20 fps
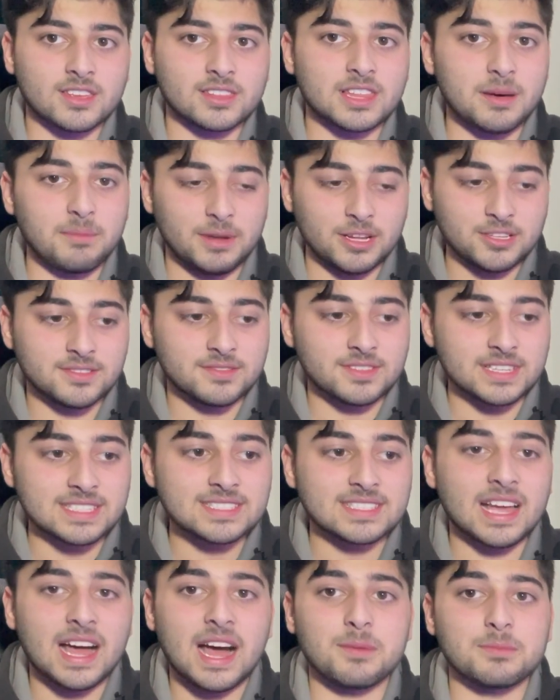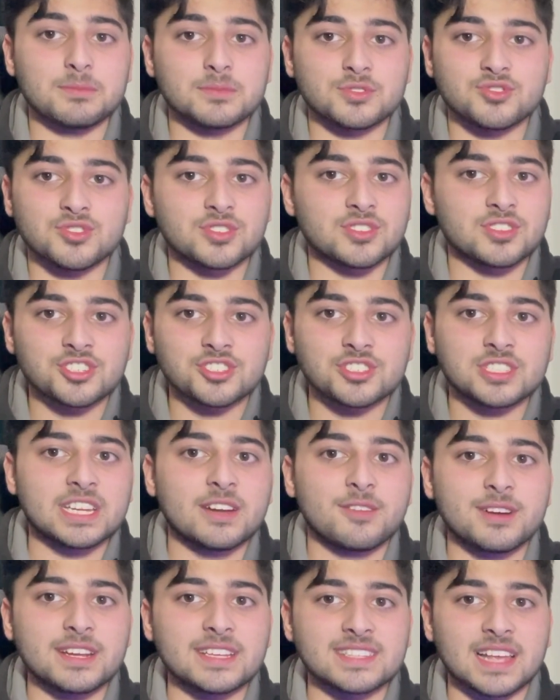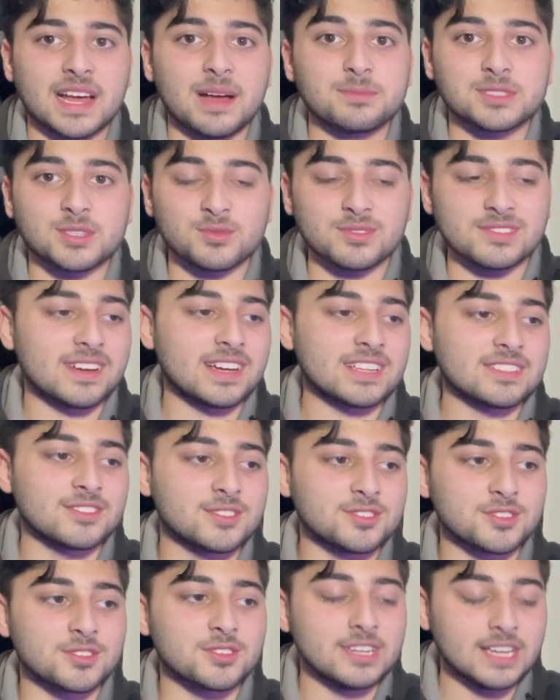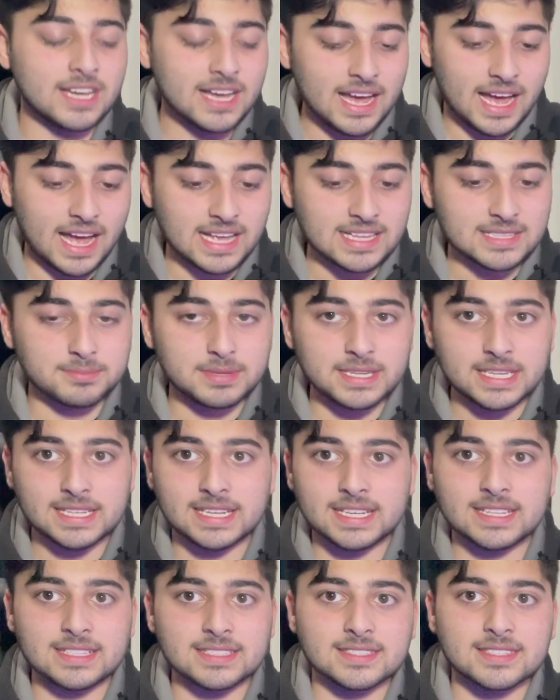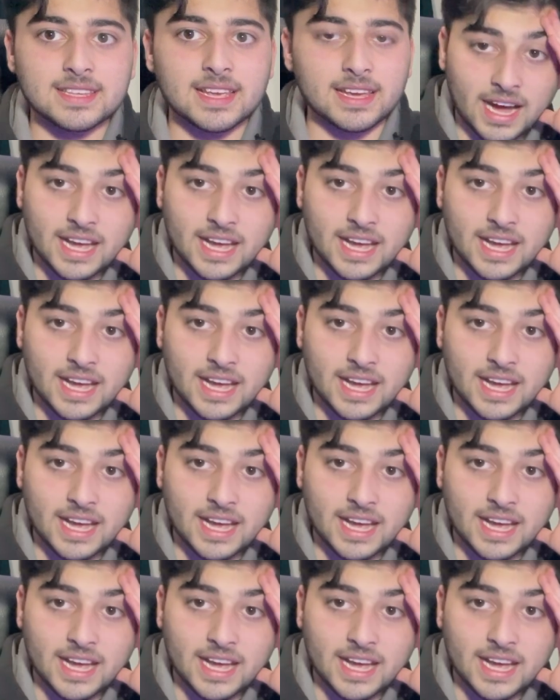the amount of exams, just the sheer exams that we've had to do has been insane.